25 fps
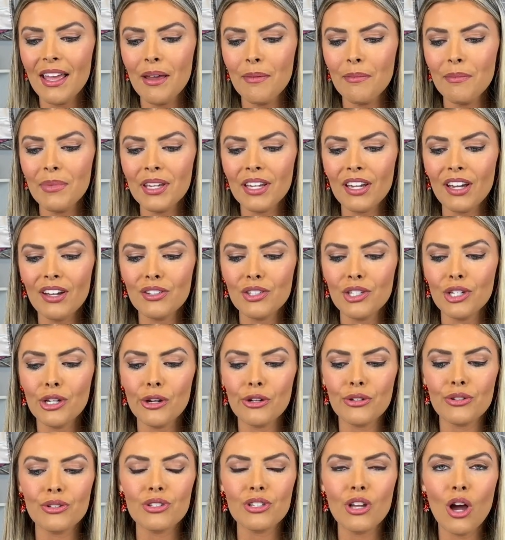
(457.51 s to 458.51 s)
Because
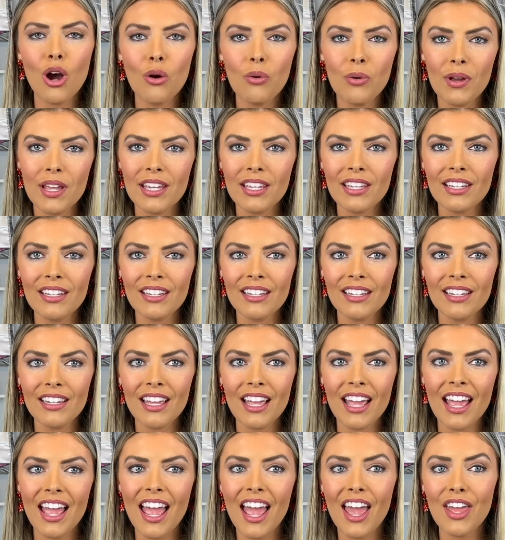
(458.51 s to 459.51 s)
you're sowing
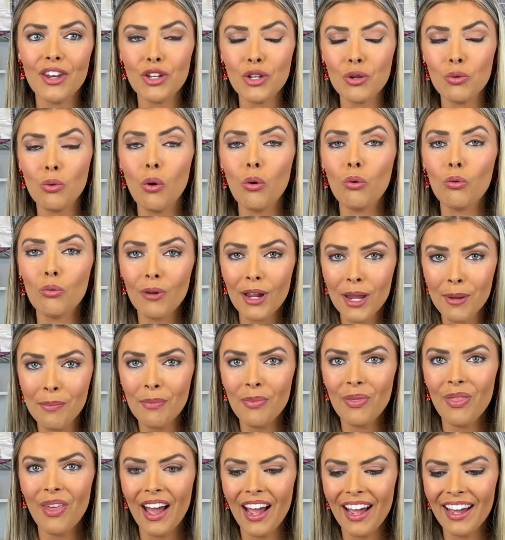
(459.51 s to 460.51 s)
and you will
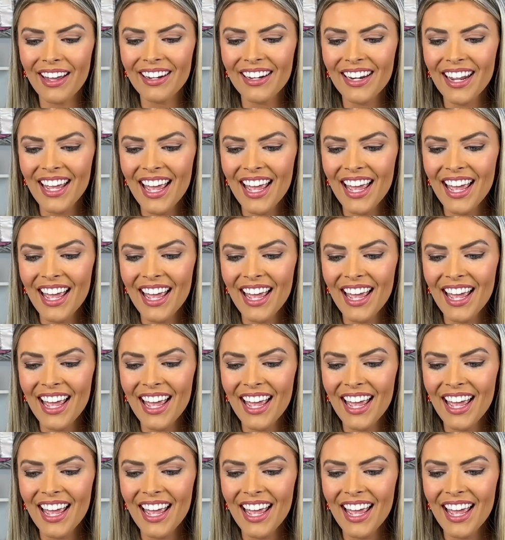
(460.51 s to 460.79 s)
reap that.